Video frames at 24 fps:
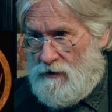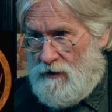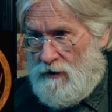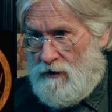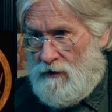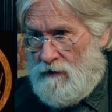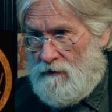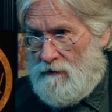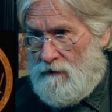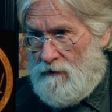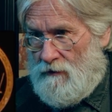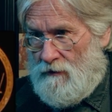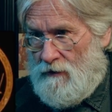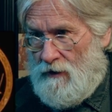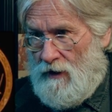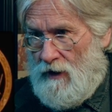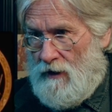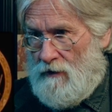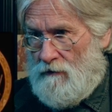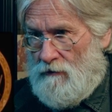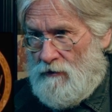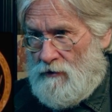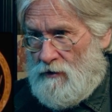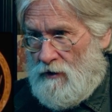They
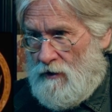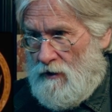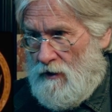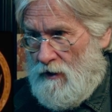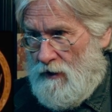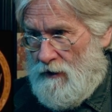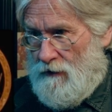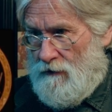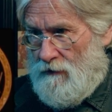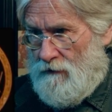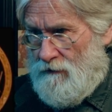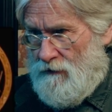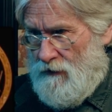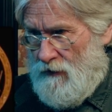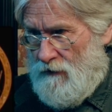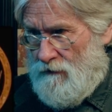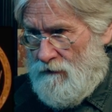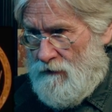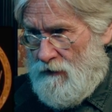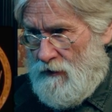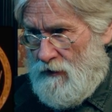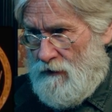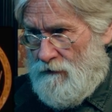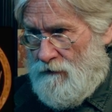I looked online and found
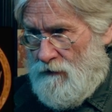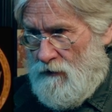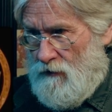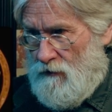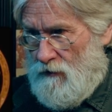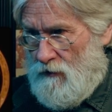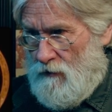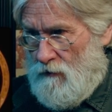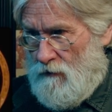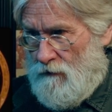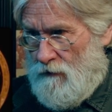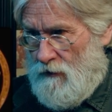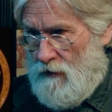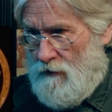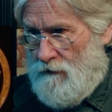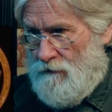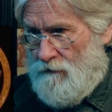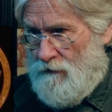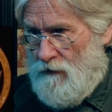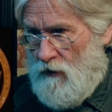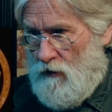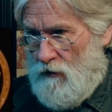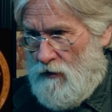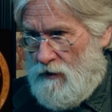very few that were very
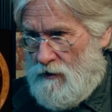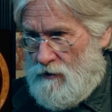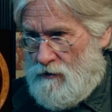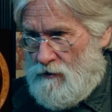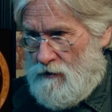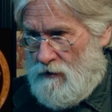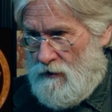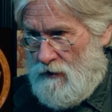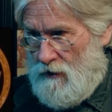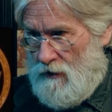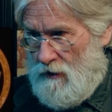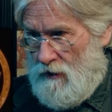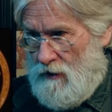focused.